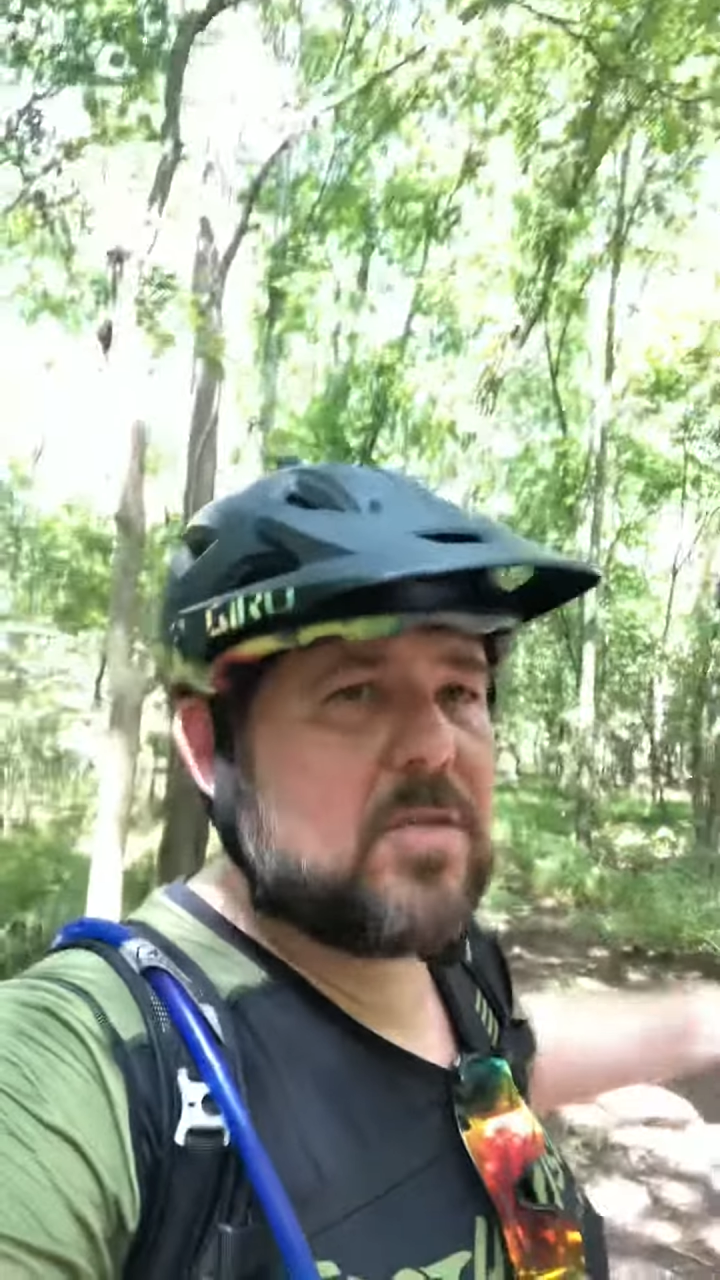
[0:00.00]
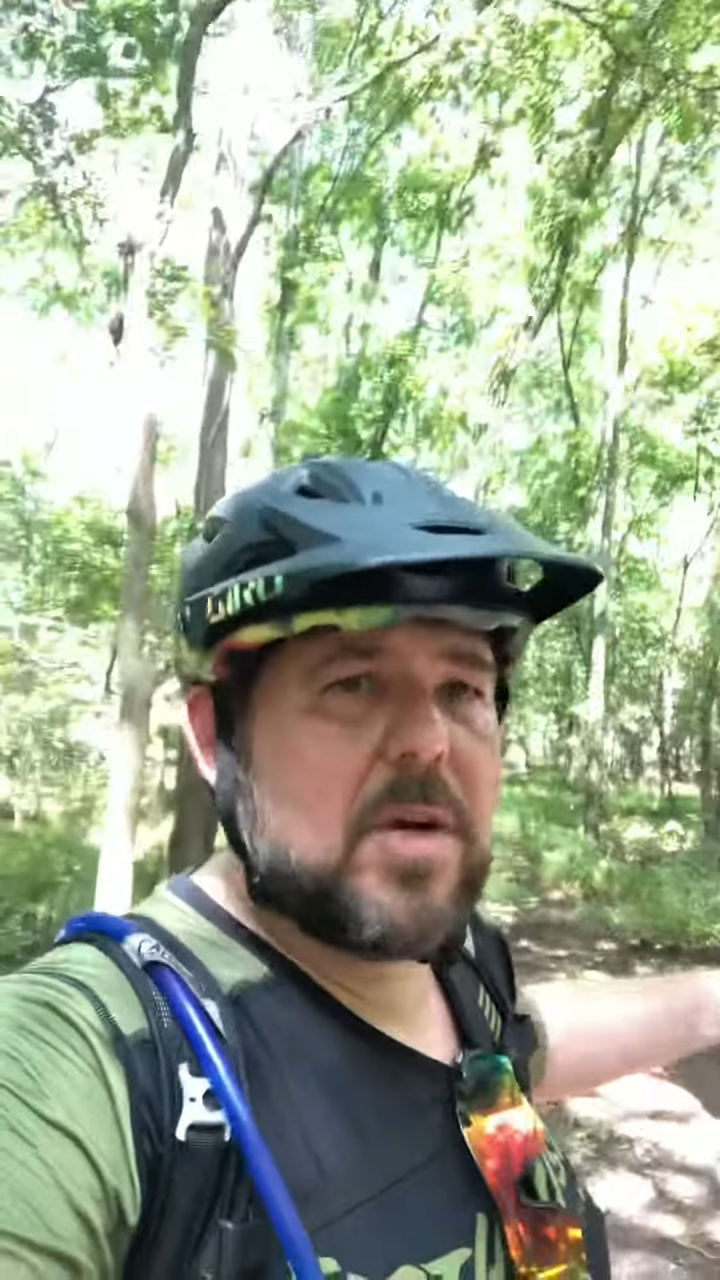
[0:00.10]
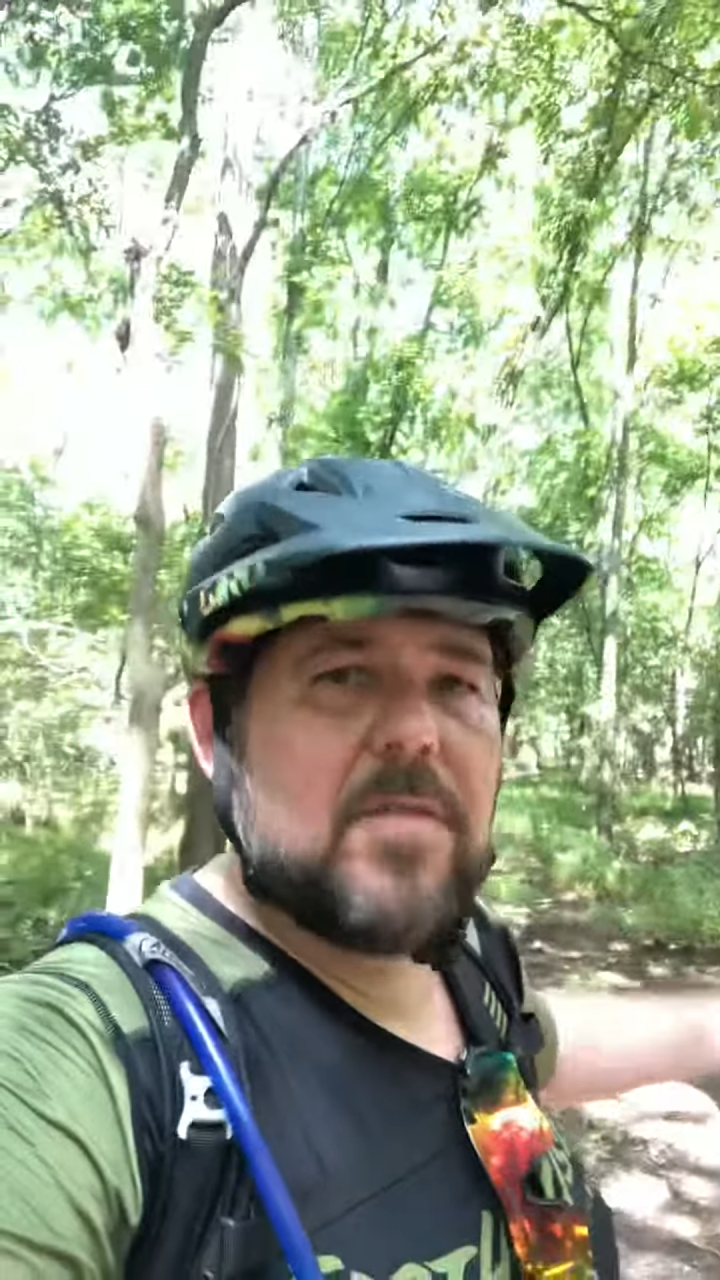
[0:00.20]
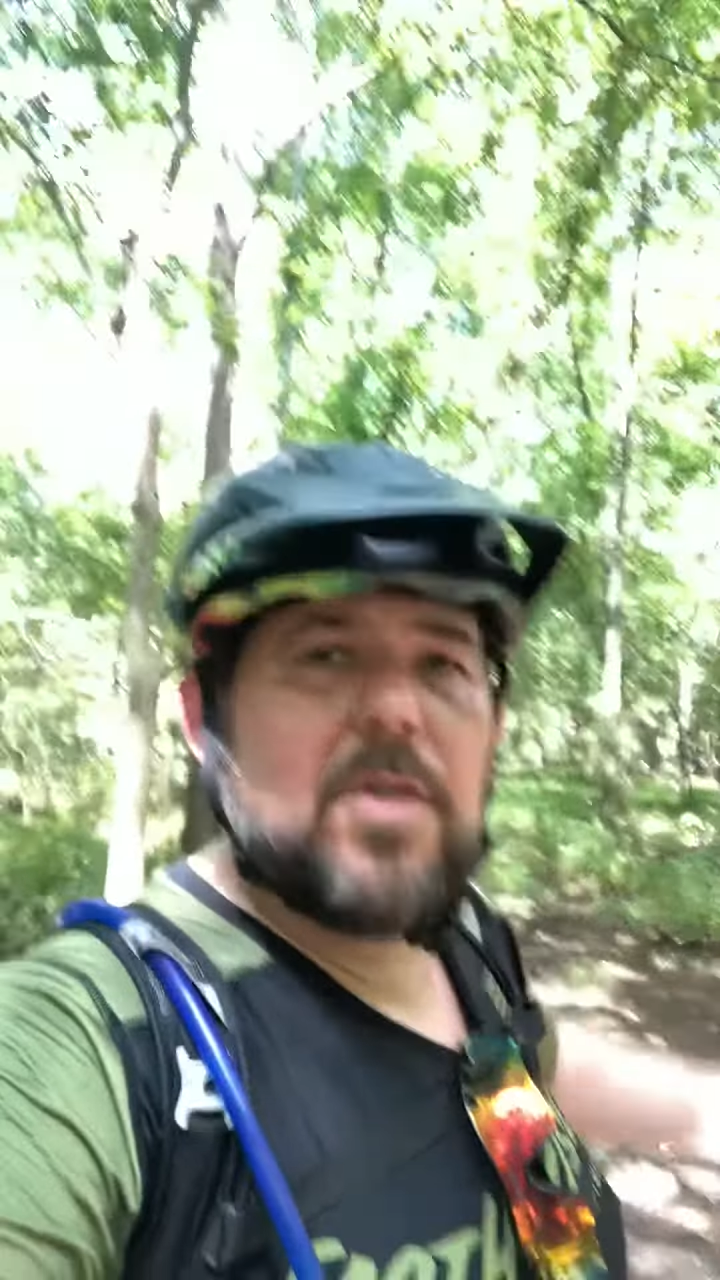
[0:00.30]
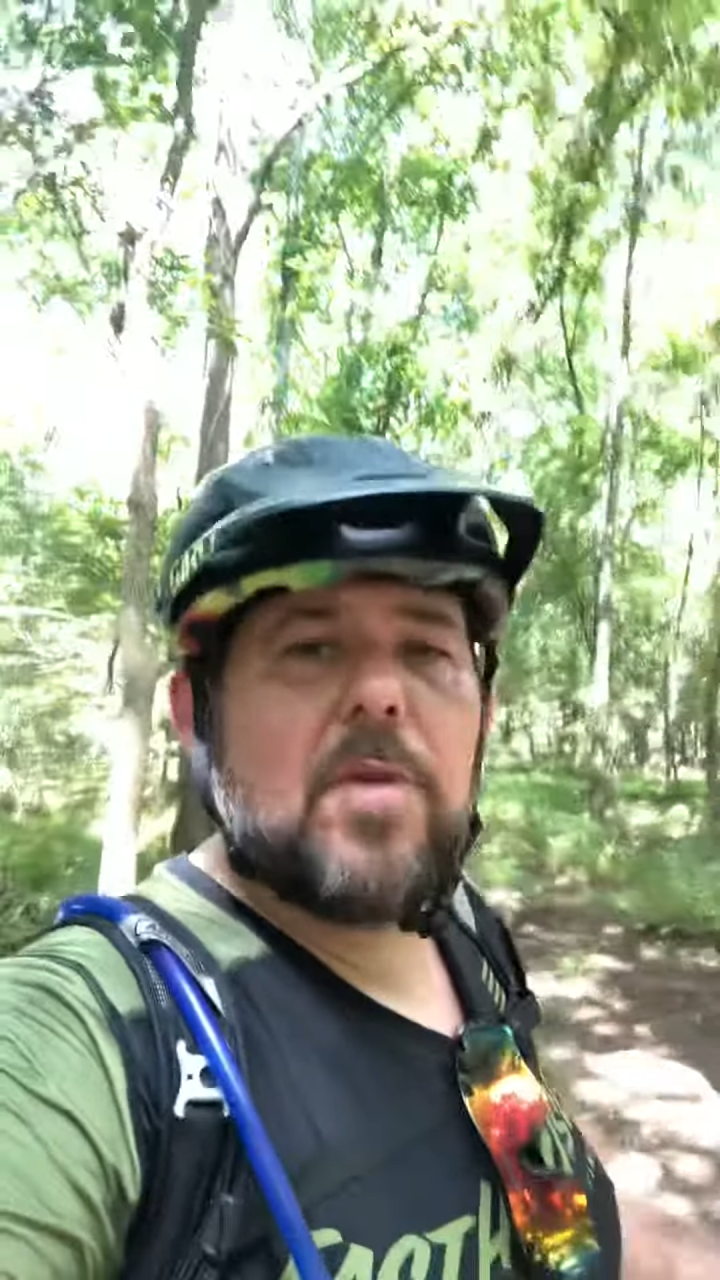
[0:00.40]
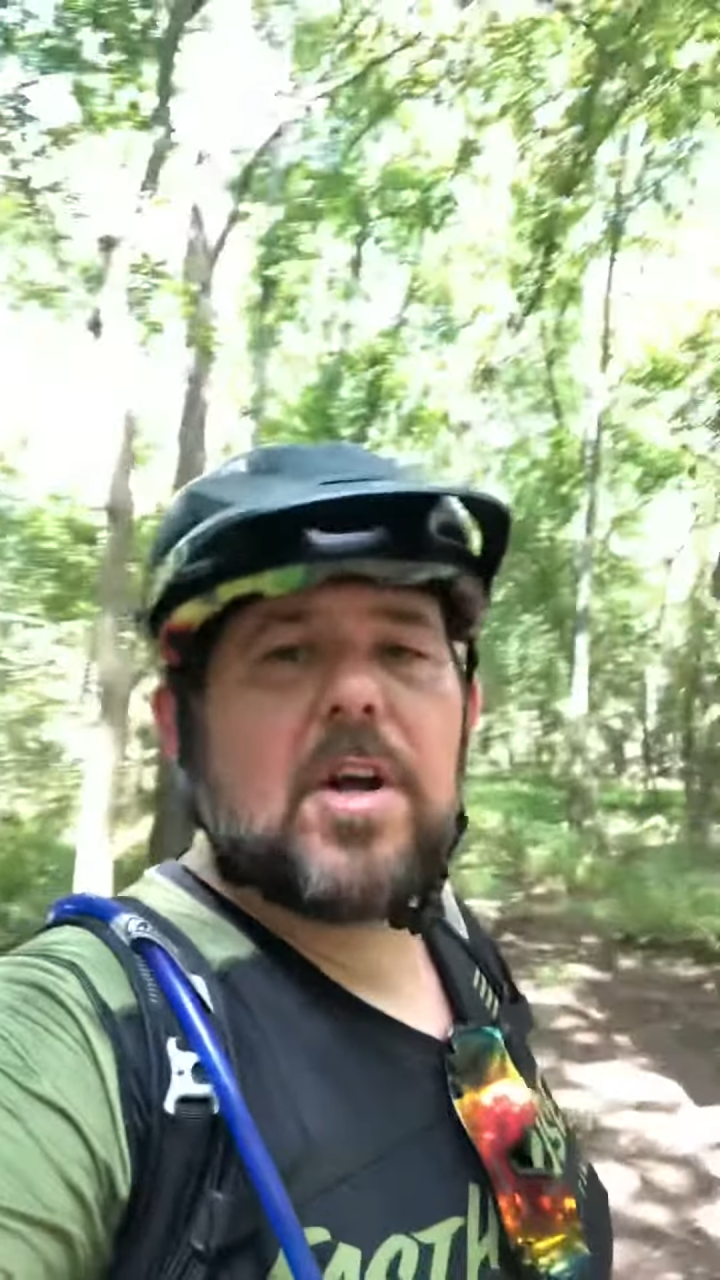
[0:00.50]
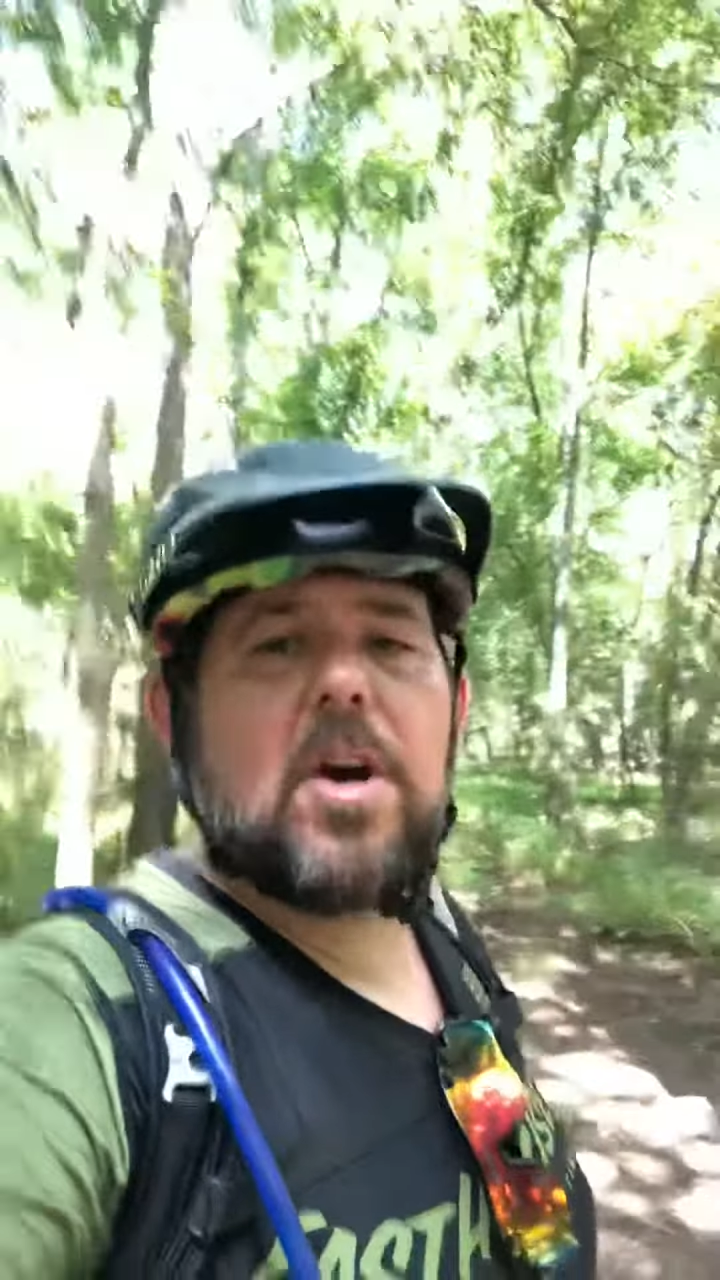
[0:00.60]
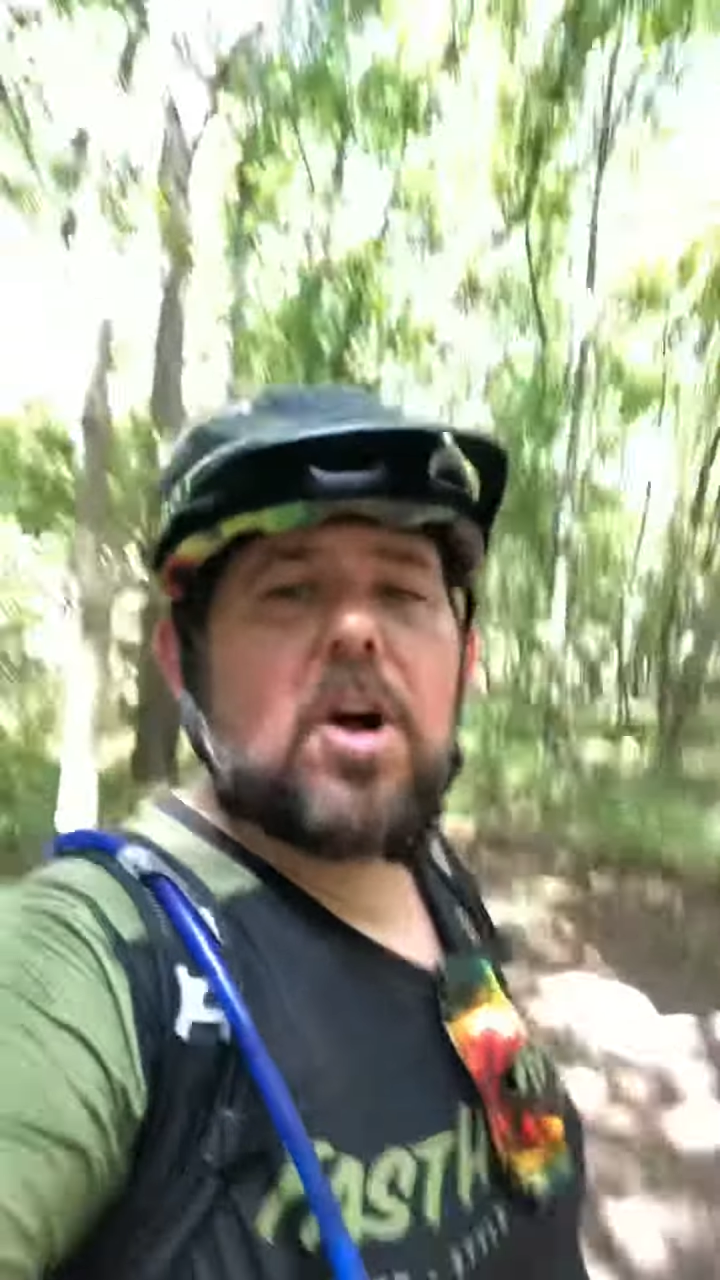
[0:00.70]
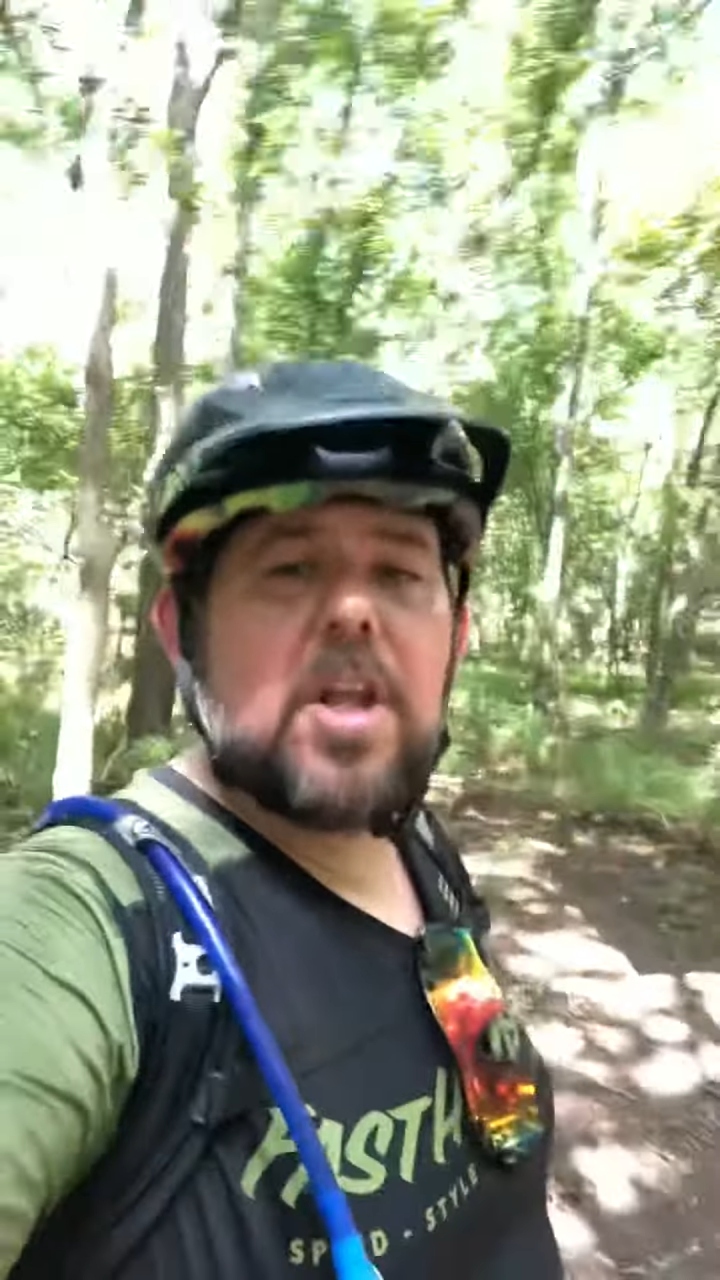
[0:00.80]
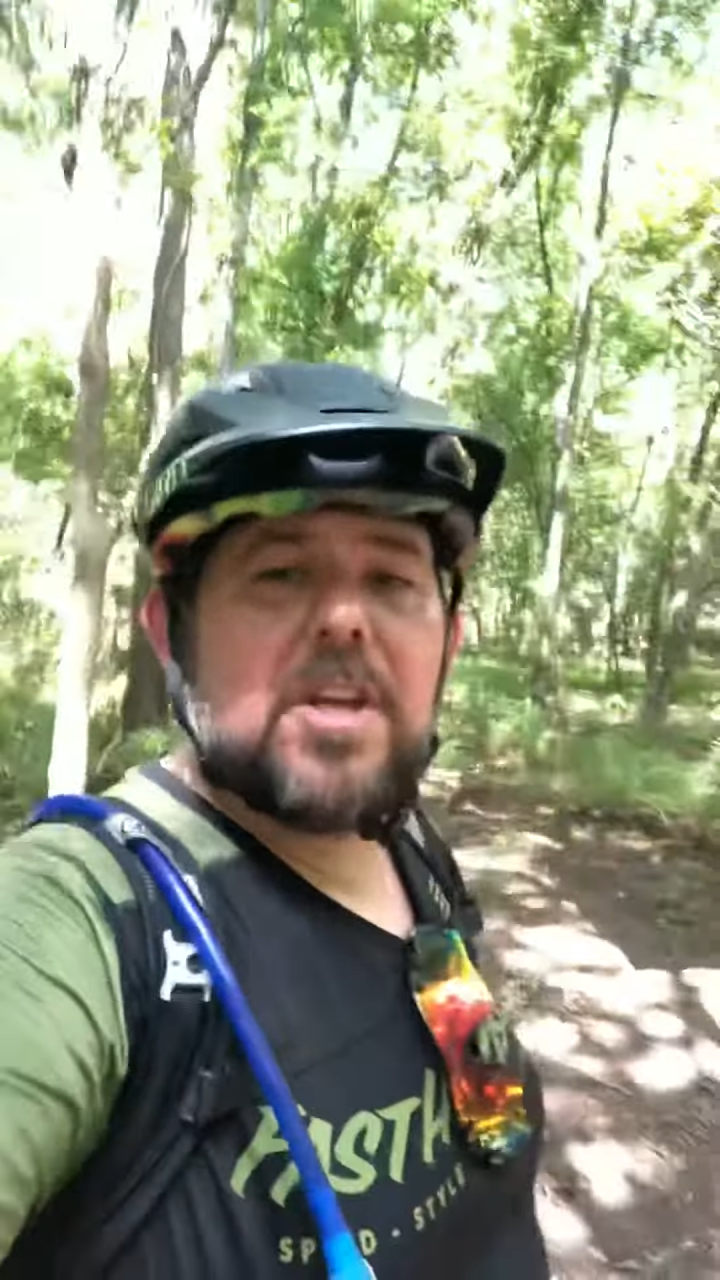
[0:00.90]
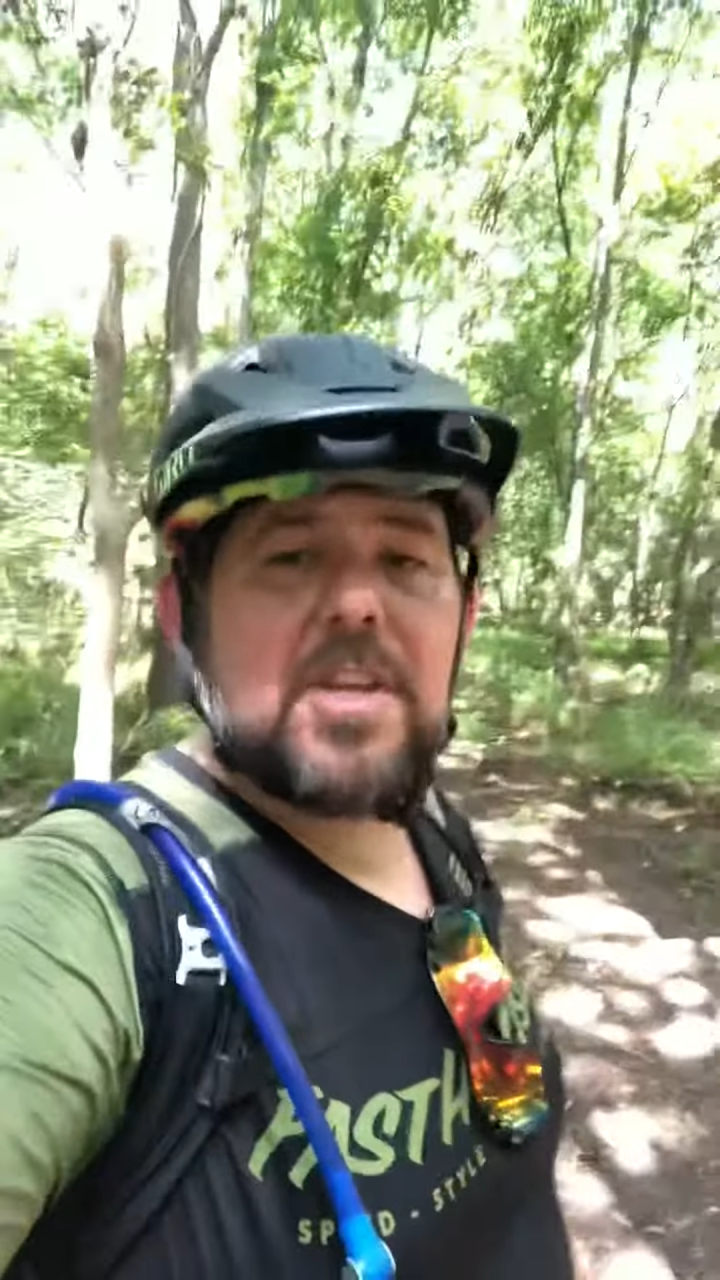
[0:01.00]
whatever you want to call it,